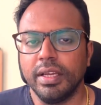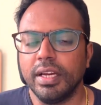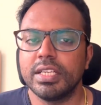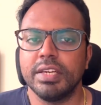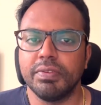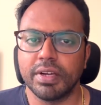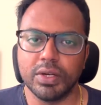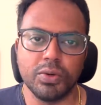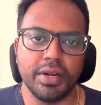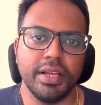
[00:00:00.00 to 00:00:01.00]
It's difficult
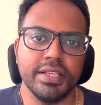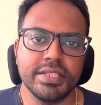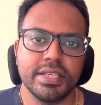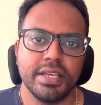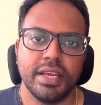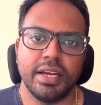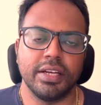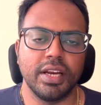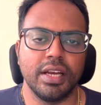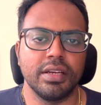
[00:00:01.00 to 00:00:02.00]
to trace and
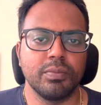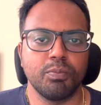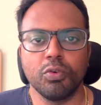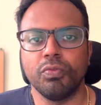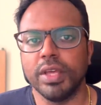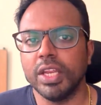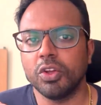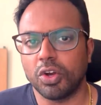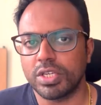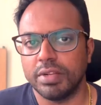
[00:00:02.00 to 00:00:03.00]
it can prove very
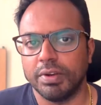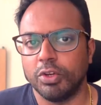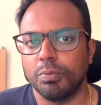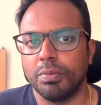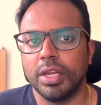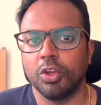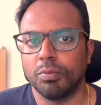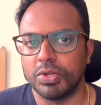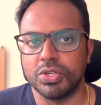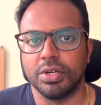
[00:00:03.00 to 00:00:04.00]
costly when you are building your
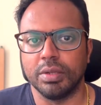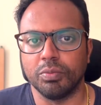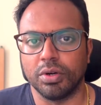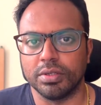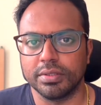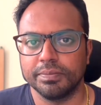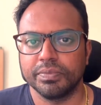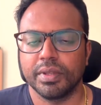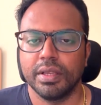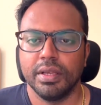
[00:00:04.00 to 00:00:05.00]
machine learning models.
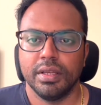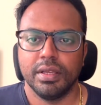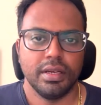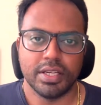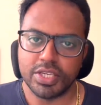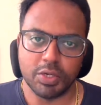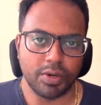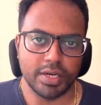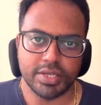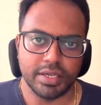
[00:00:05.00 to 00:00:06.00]
Let's try to
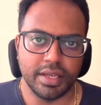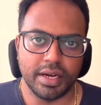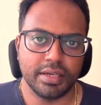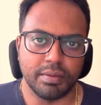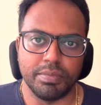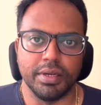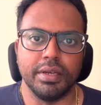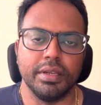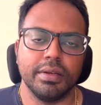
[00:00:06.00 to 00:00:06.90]
understand that completely.